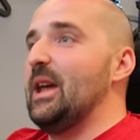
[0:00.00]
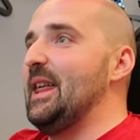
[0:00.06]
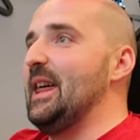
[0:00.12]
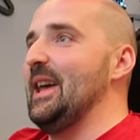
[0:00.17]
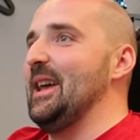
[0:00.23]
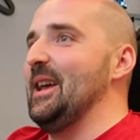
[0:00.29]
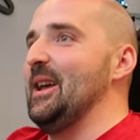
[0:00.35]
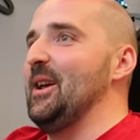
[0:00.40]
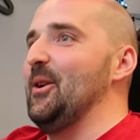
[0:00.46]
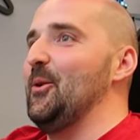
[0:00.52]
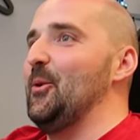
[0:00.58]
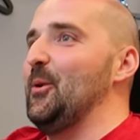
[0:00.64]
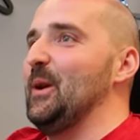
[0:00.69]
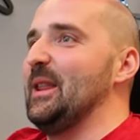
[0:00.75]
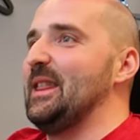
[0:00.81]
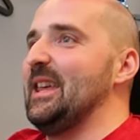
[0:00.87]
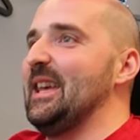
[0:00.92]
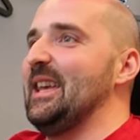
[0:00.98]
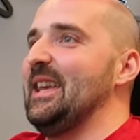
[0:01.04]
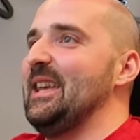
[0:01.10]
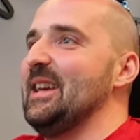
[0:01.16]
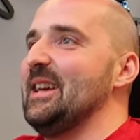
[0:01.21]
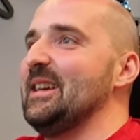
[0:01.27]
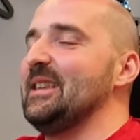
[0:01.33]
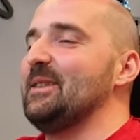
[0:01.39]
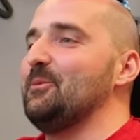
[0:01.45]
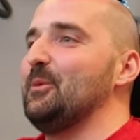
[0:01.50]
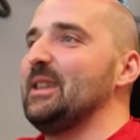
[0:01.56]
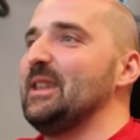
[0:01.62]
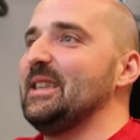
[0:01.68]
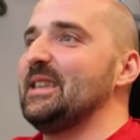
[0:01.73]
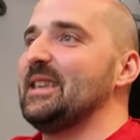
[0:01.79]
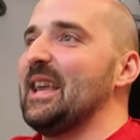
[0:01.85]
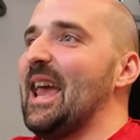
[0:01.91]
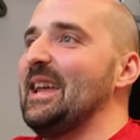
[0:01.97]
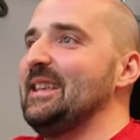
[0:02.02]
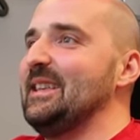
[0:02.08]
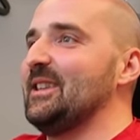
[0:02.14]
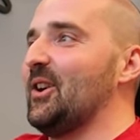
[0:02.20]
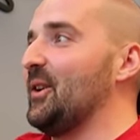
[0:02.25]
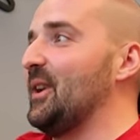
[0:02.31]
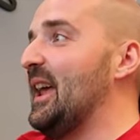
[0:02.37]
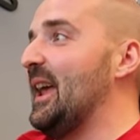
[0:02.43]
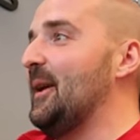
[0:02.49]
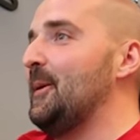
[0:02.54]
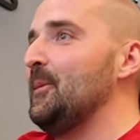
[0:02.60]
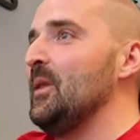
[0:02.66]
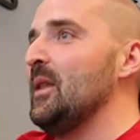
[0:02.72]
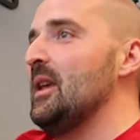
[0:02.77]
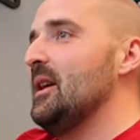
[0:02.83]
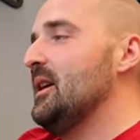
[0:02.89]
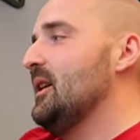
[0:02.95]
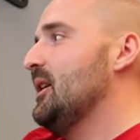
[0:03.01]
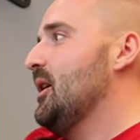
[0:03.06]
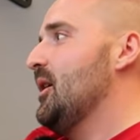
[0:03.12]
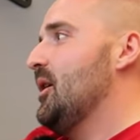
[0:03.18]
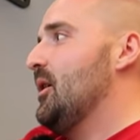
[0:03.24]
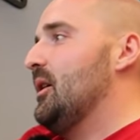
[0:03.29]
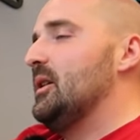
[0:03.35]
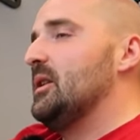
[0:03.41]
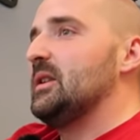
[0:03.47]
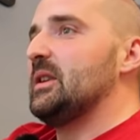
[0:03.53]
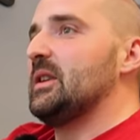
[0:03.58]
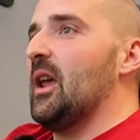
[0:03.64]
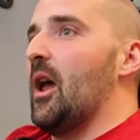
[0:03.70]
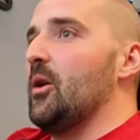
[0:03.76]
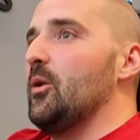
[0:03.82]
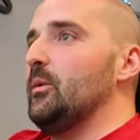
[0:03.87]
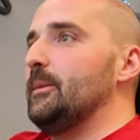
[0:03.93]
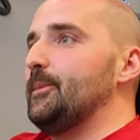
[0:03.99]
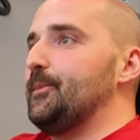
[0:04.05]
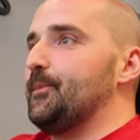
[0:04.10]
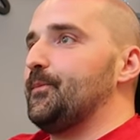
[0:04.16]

with, with the uh, with the settings on it. So